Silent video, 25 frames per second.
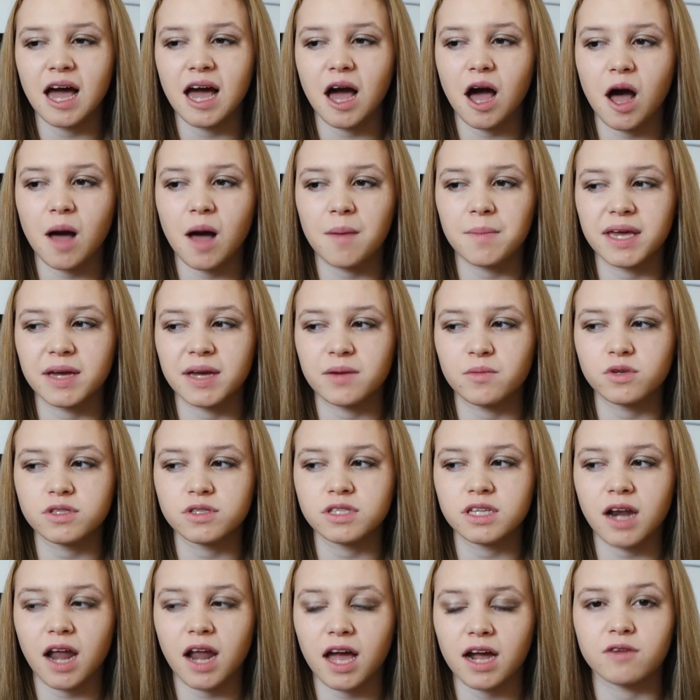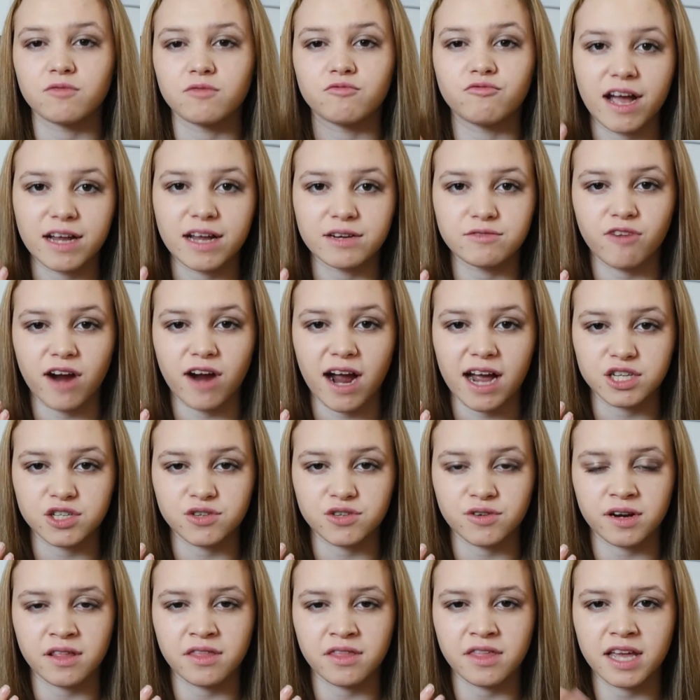It wasn't like a red rash
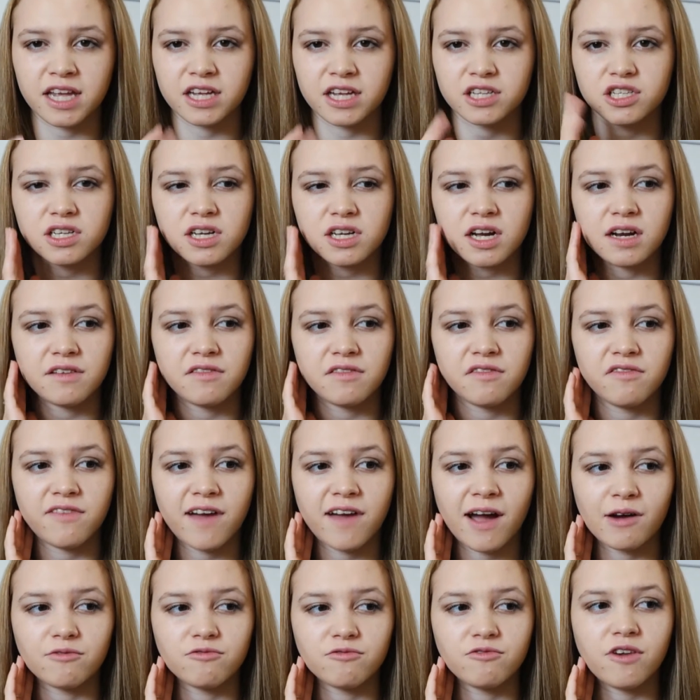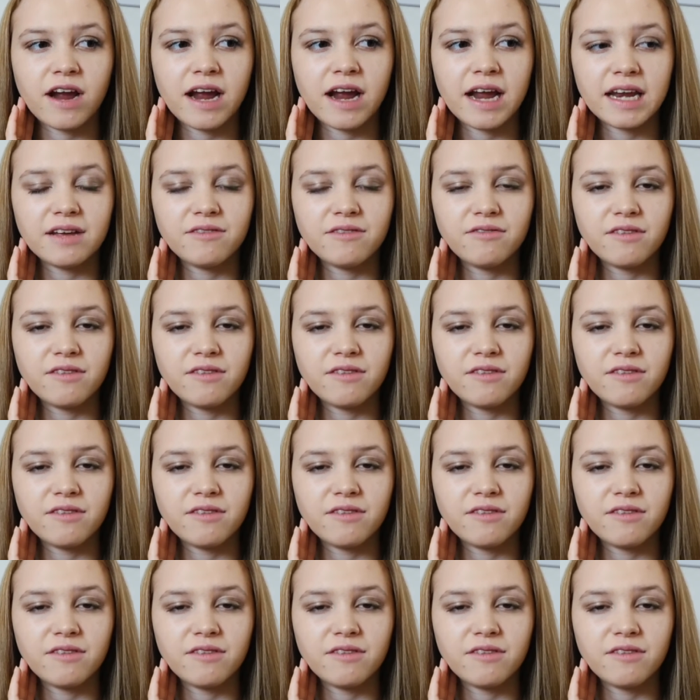or anything, it just kind of felt really